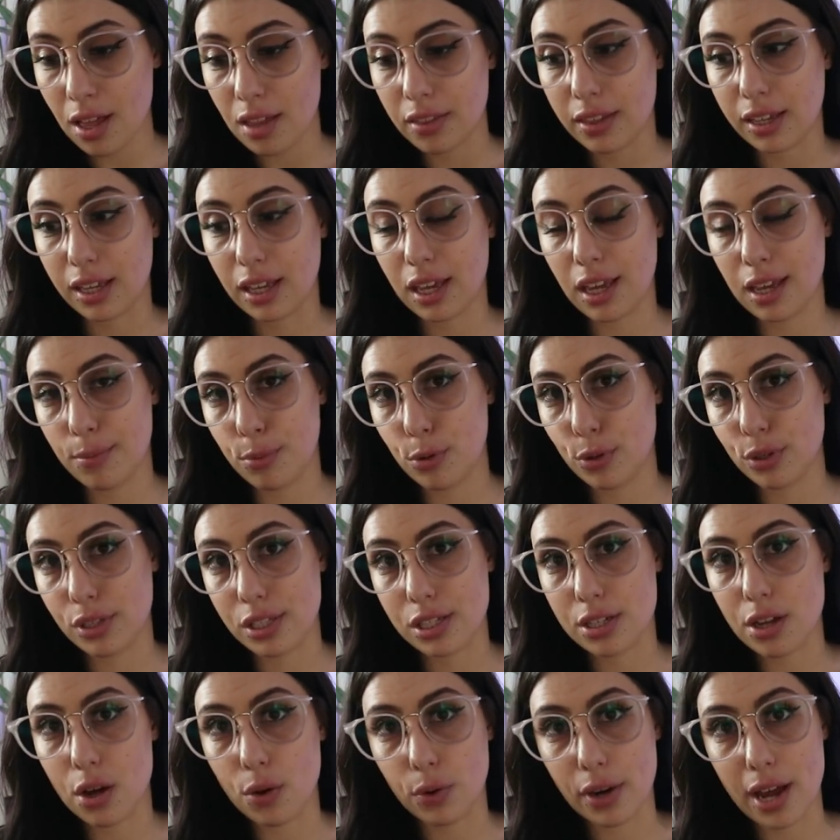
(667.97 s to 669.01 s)
The keyboard
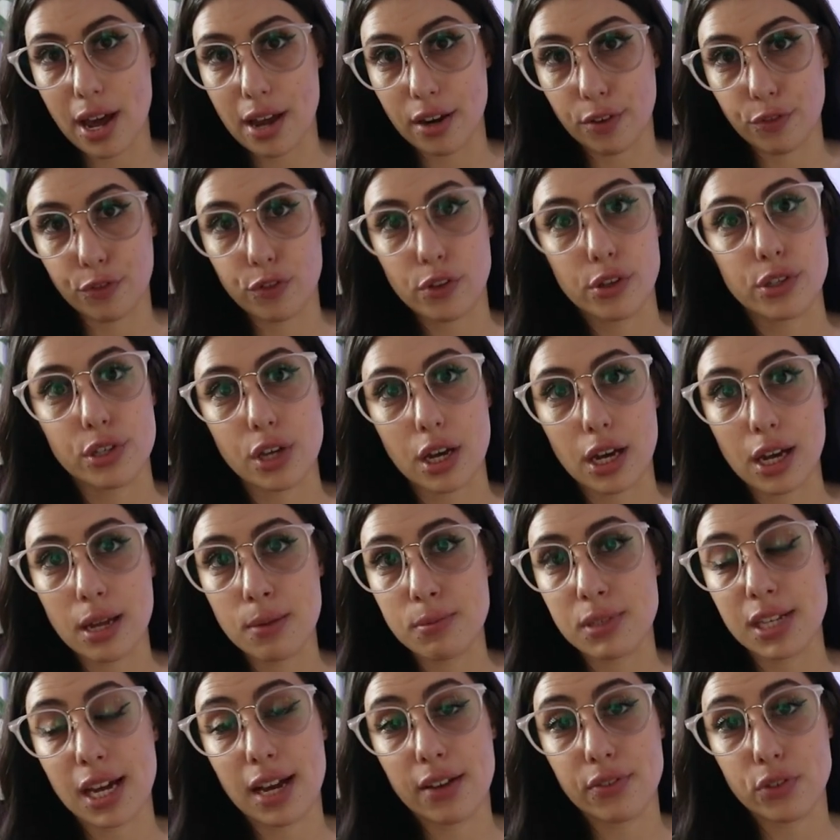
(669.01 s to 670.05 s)
sold out a few
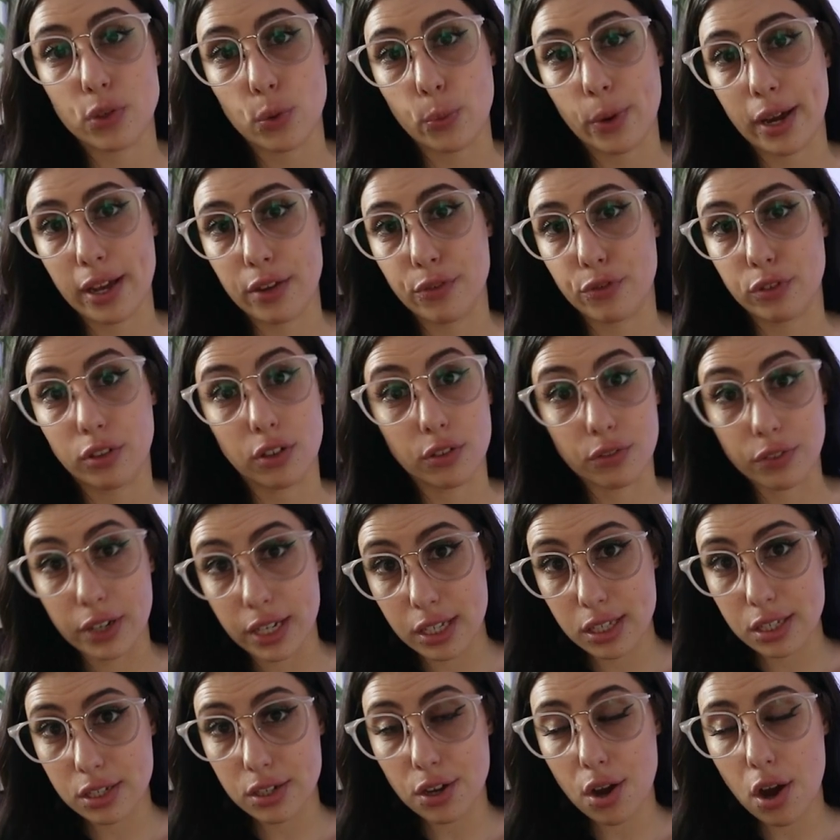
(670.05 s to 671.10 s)
times. I have to wait for a
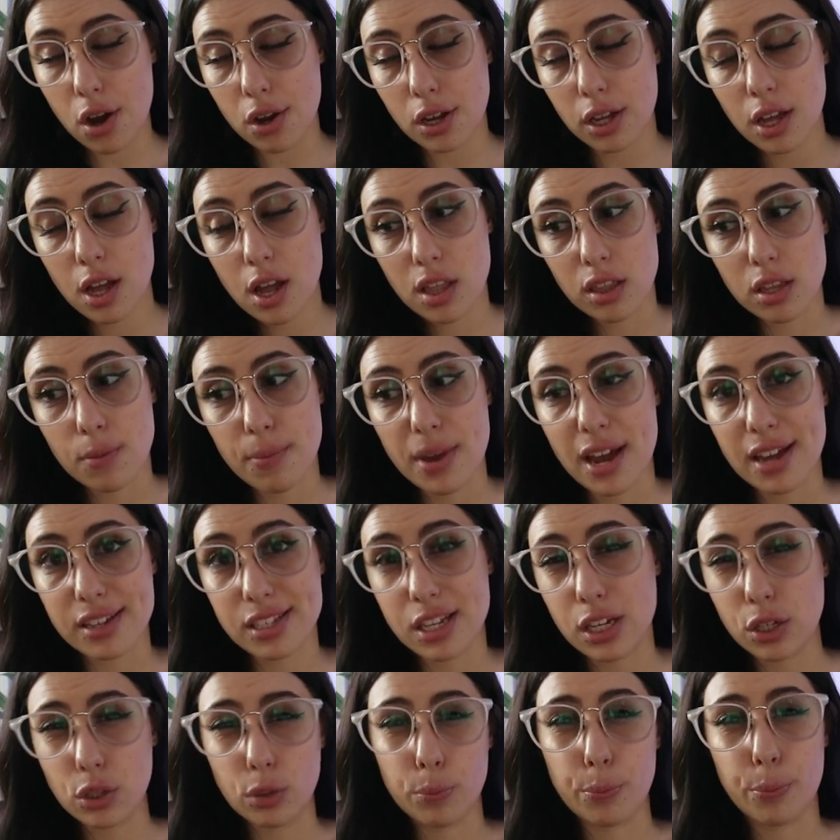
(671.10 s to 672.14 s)
restock. The
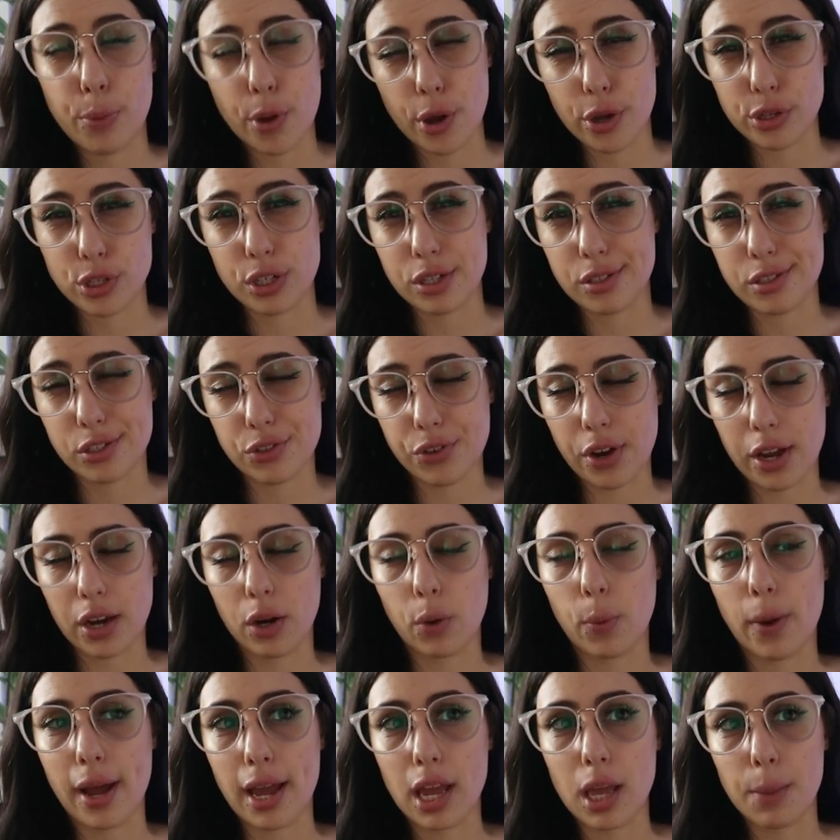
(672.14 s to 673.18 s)
mouse I could purchase straight
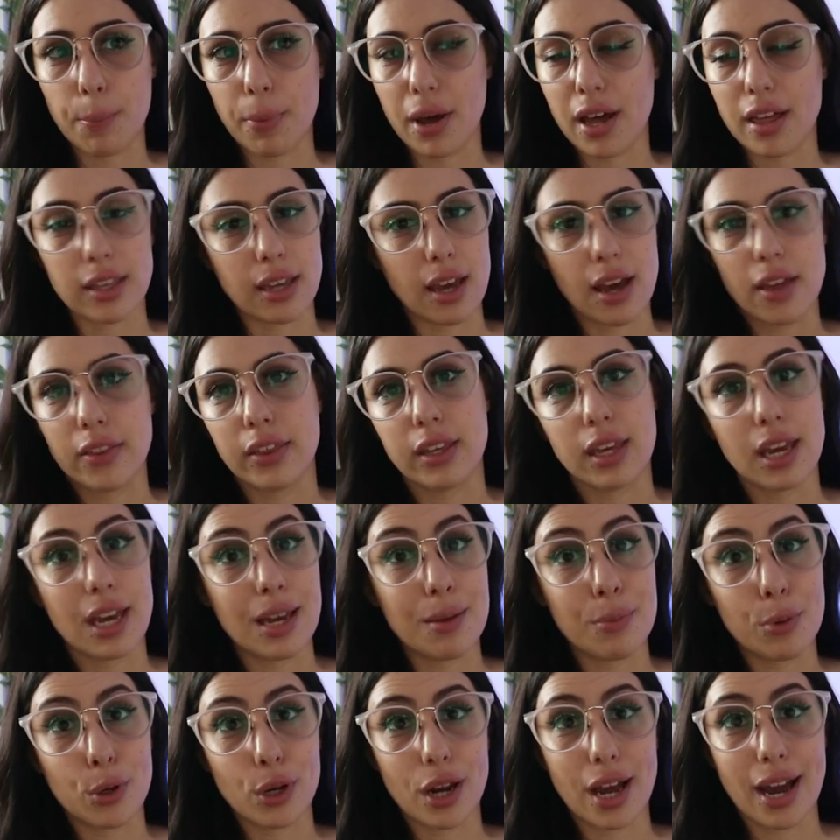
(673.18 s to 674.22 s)
away, but yeah, the
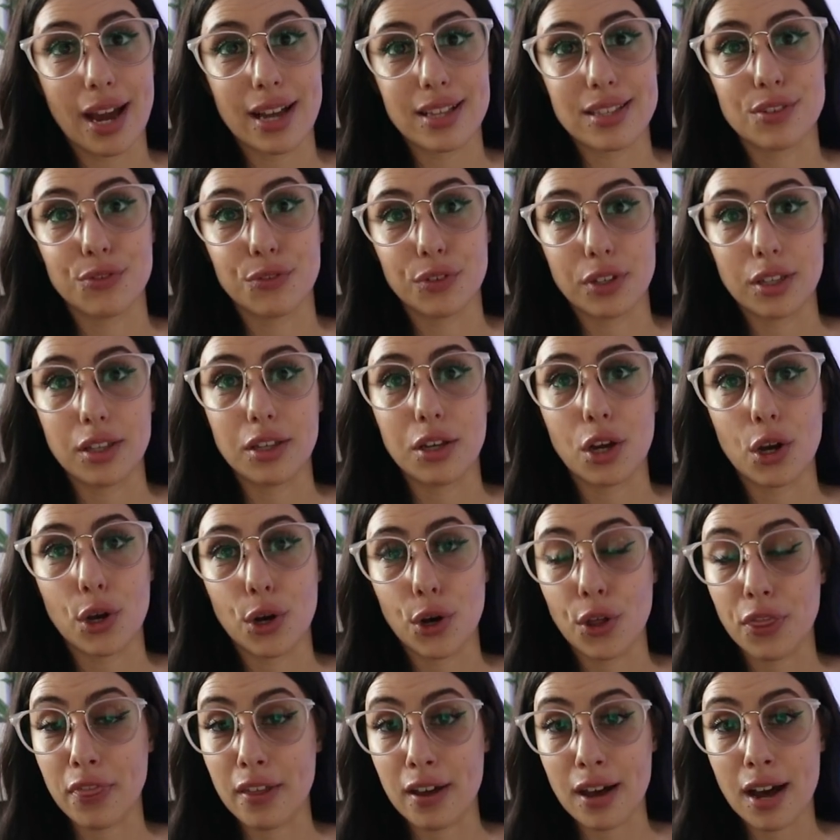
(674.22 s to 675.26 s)
keyboard I had to really go
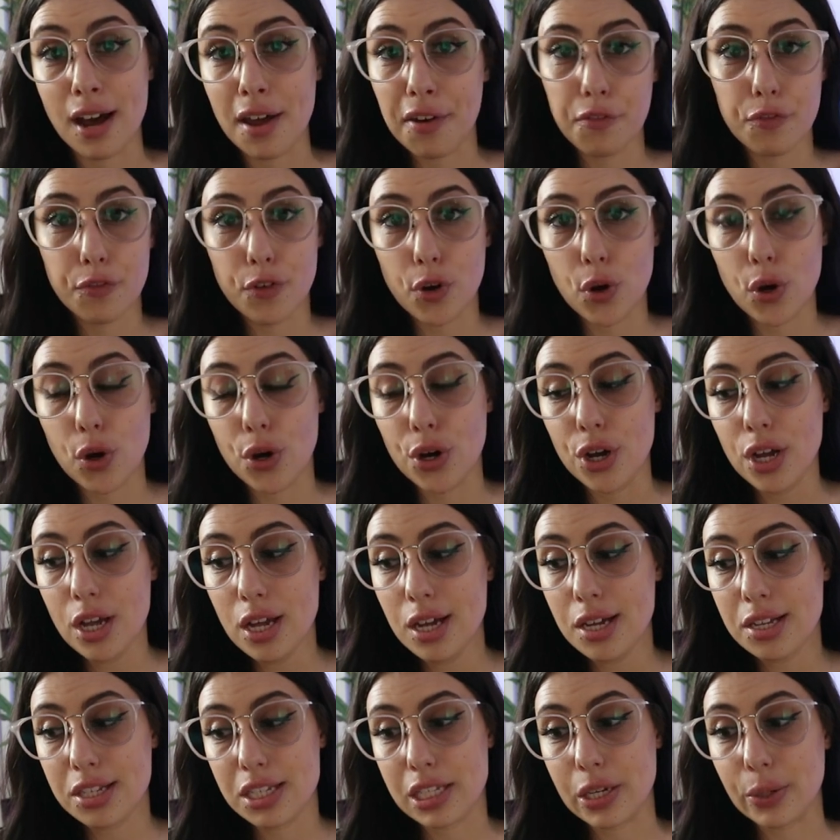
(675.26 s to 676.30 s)
on the hunt for.
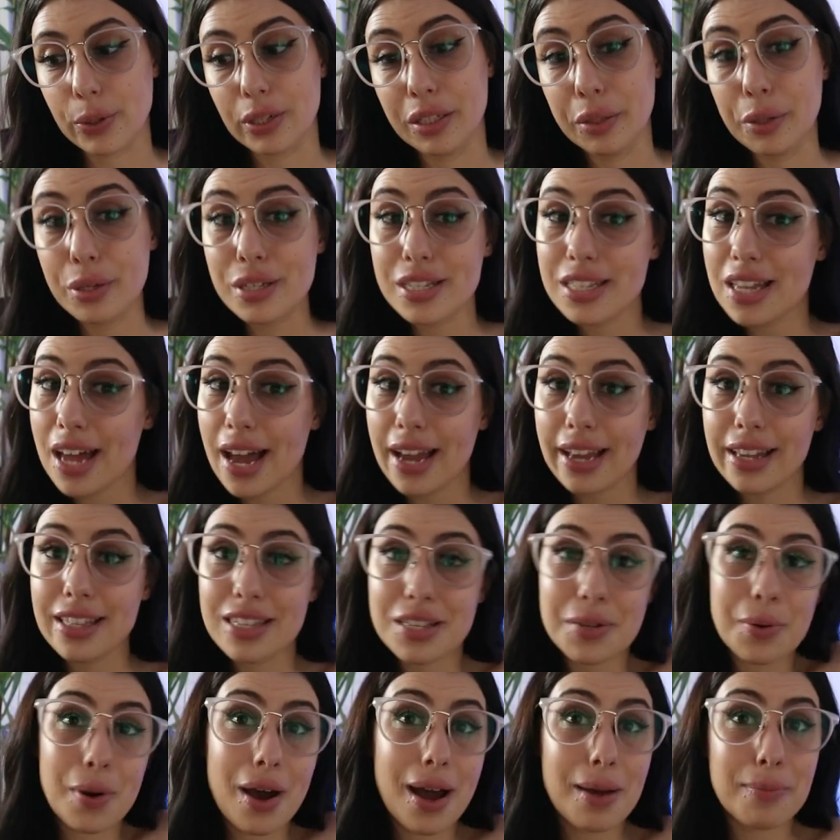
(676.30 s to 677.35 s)
So it looks like
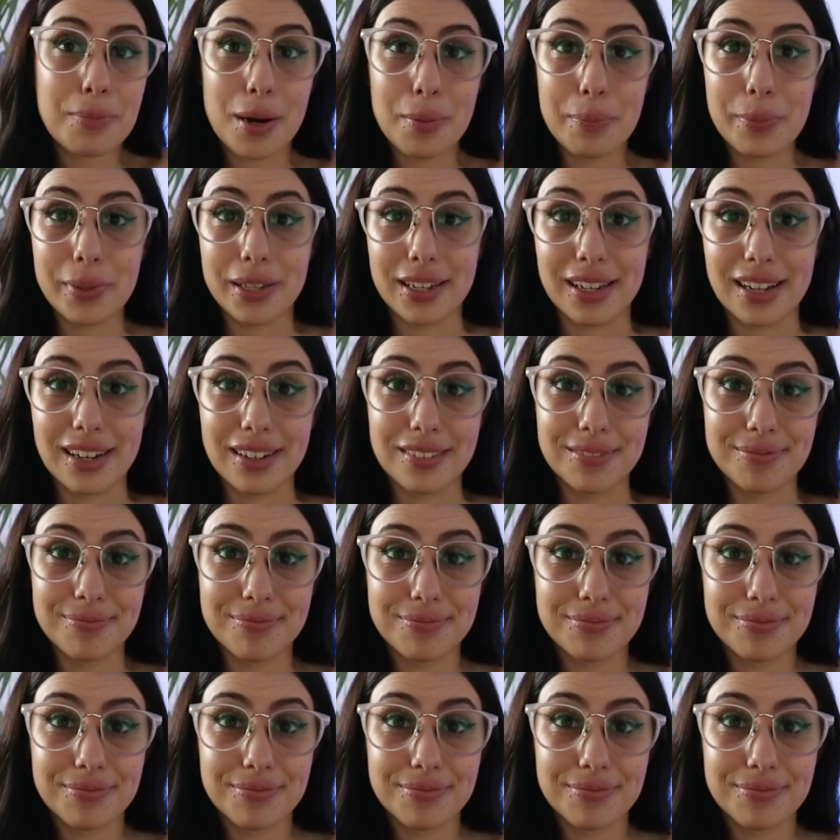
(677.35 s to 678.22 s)
it's quite popular.